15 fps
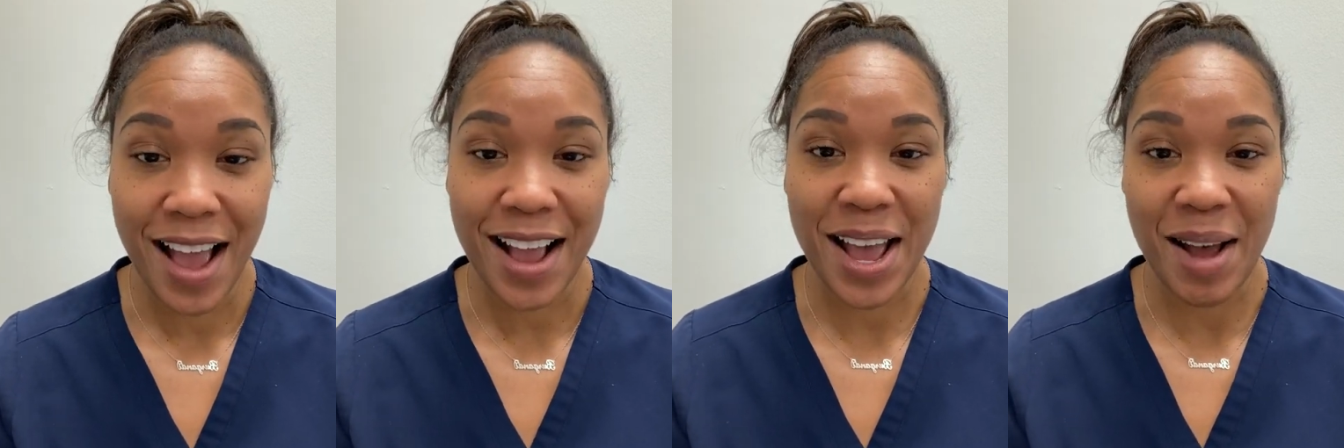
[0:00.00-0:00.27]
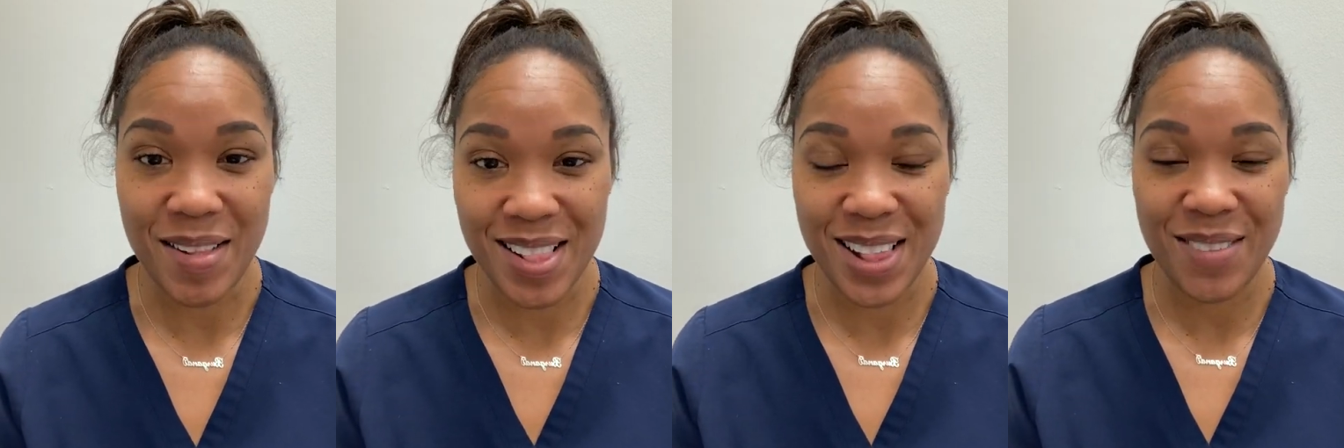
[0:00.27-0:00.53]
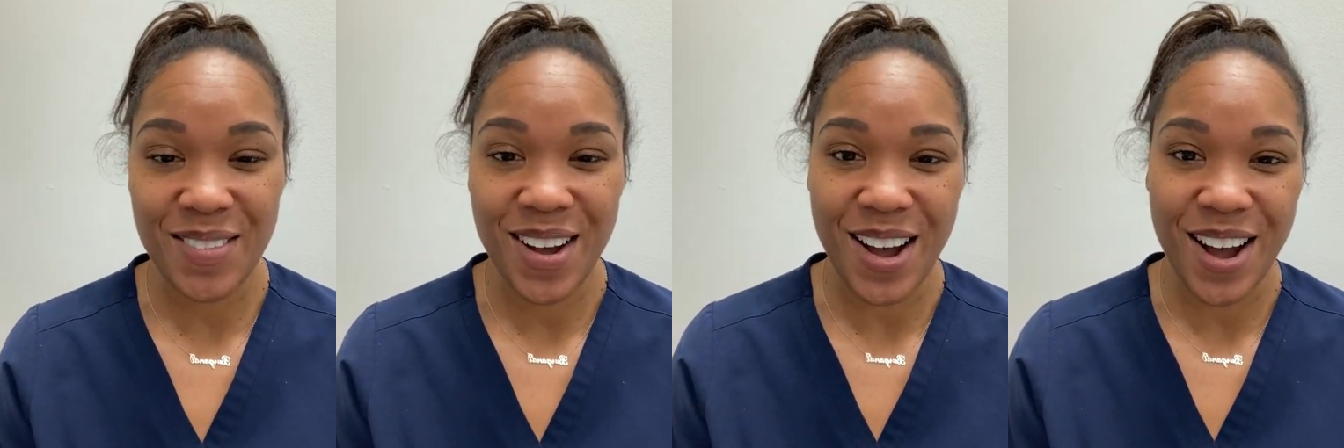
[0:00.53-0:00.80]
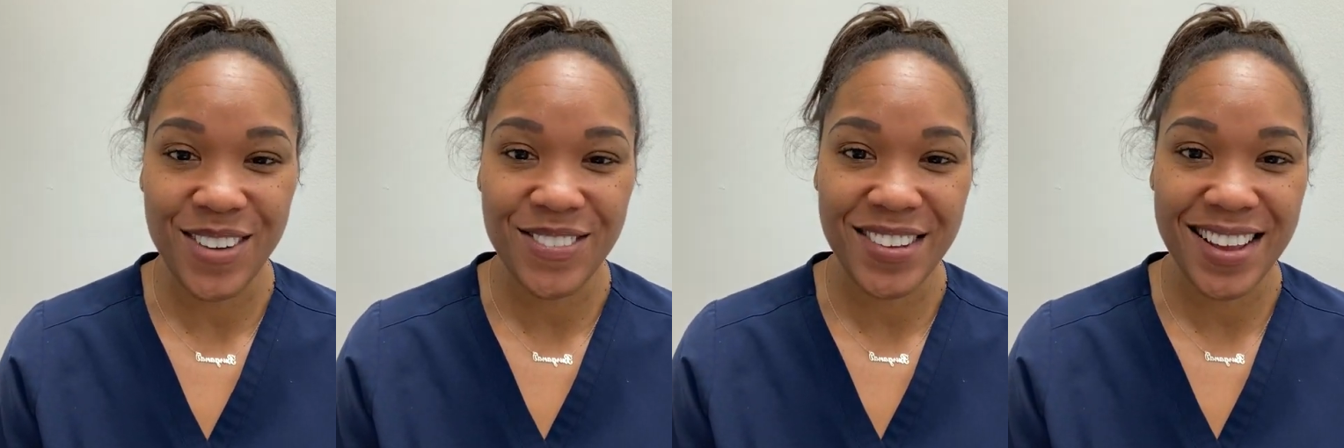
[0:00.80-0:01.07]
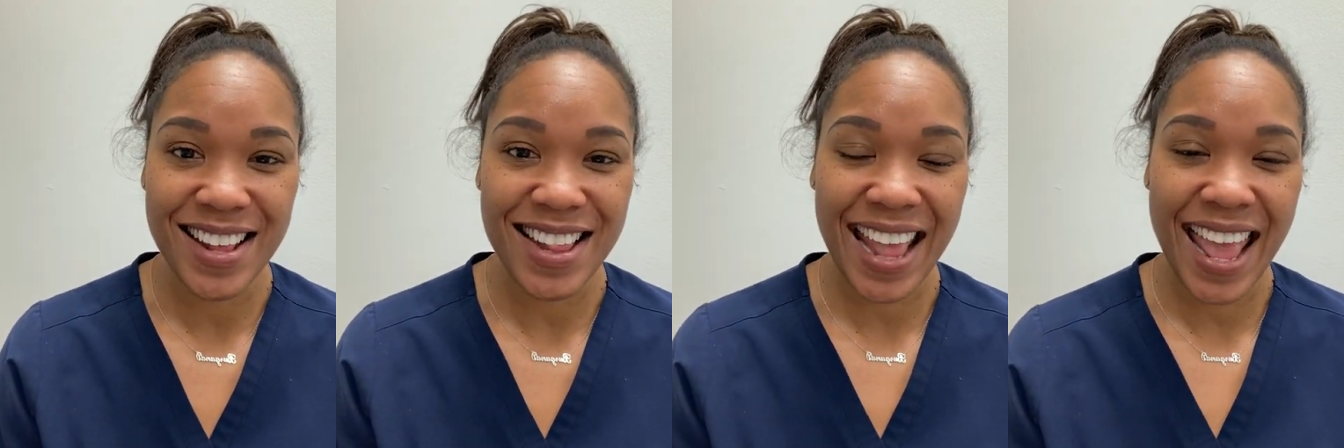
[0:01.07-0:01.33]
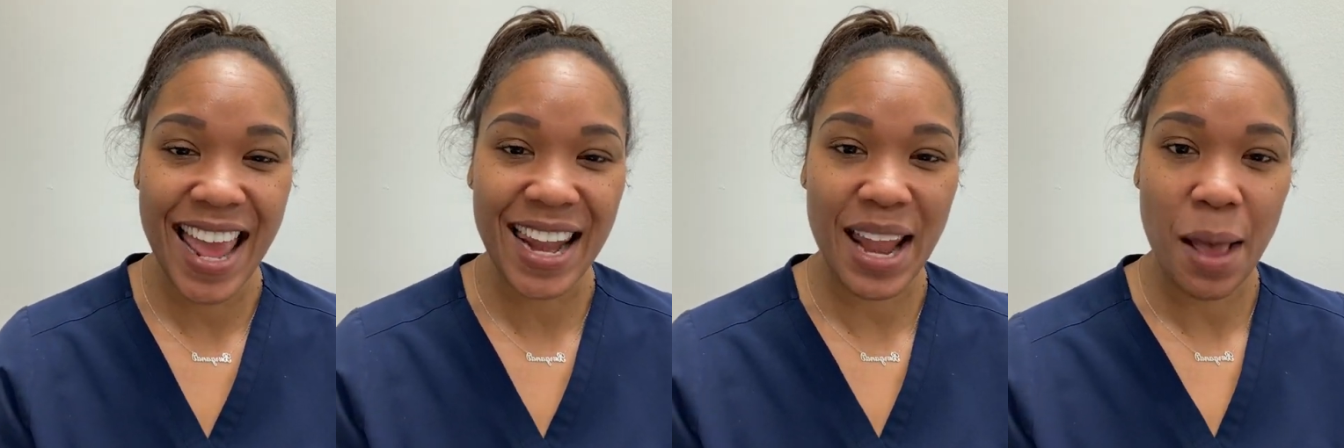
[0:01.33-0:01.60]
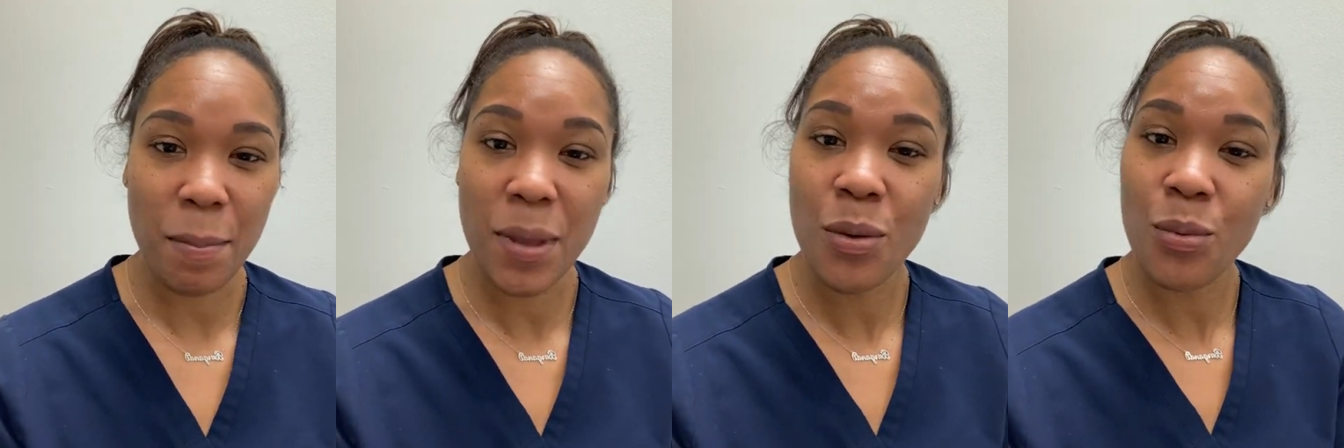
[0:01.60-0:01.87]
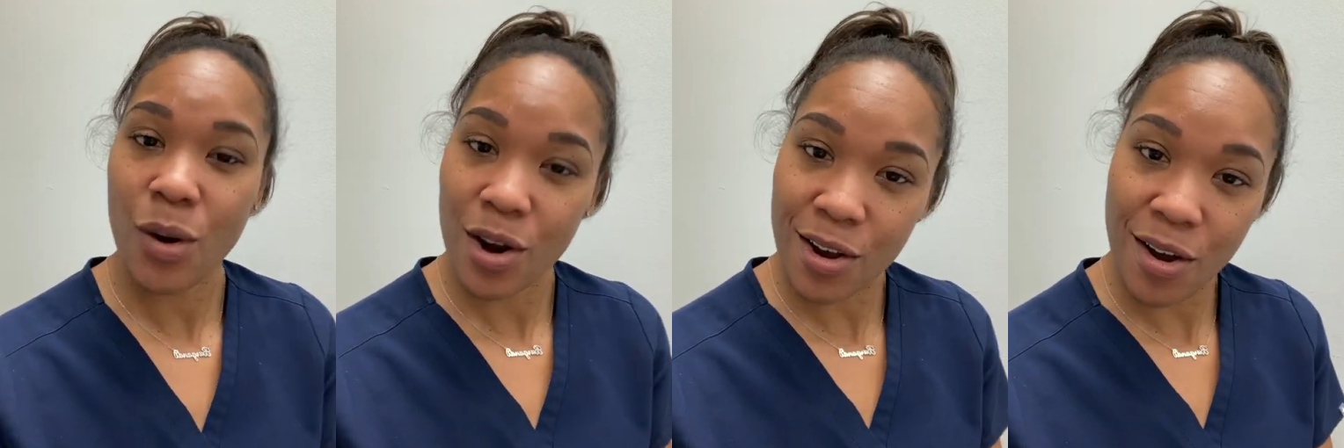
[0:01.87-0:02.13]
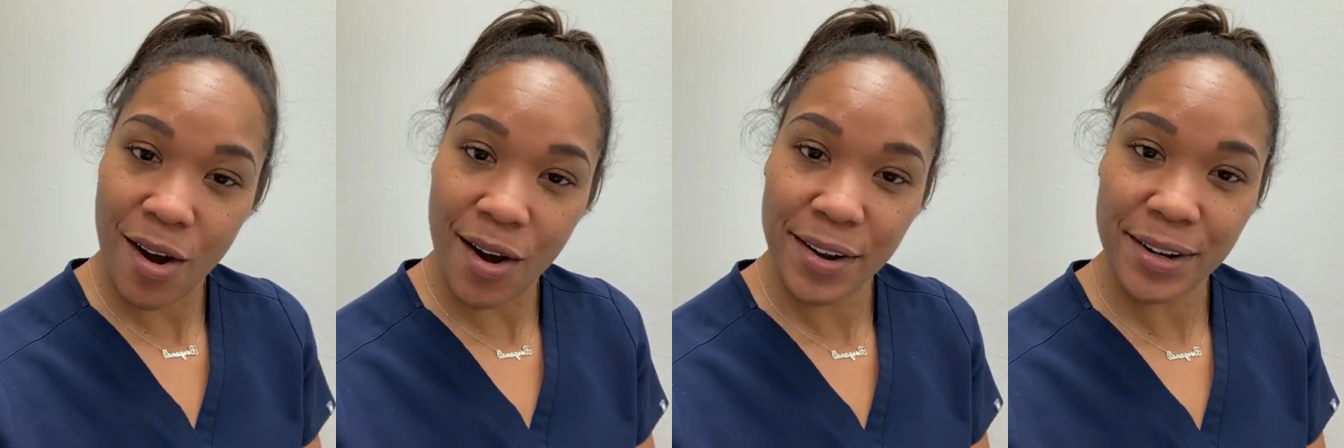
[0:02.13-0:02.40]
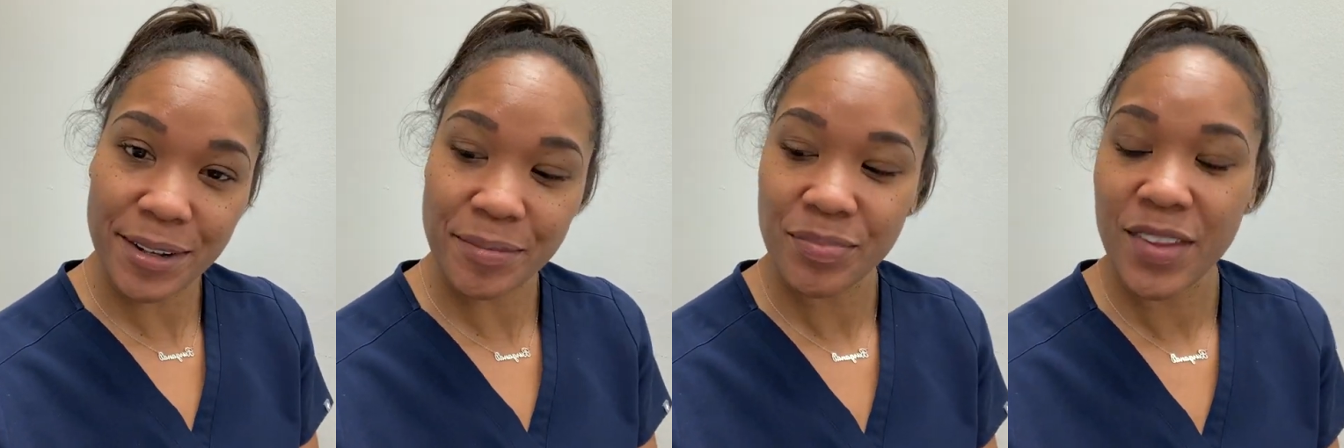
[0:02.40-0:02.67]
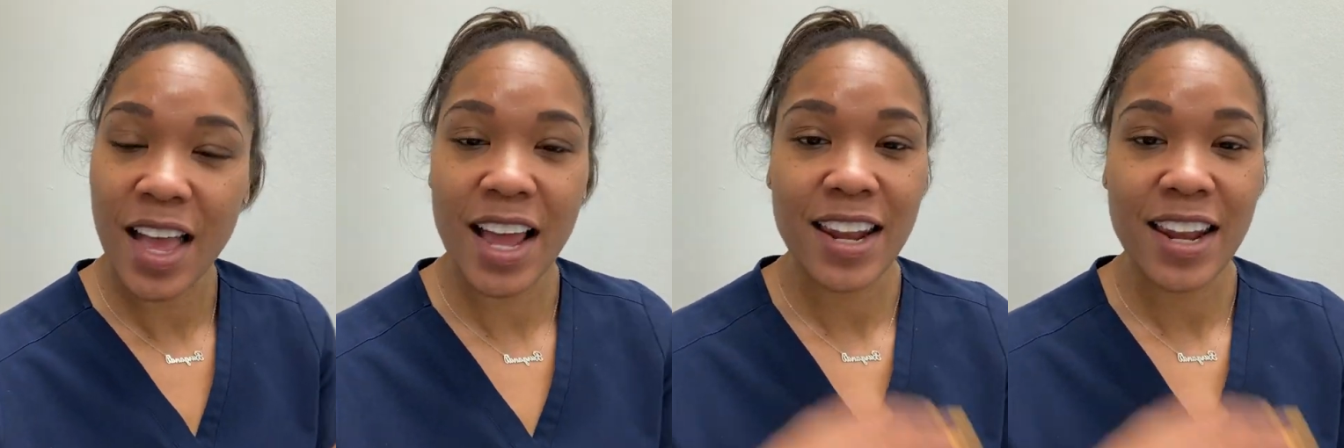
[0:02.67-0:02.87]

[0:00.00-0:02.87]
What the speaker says: come to my office and let me work on them.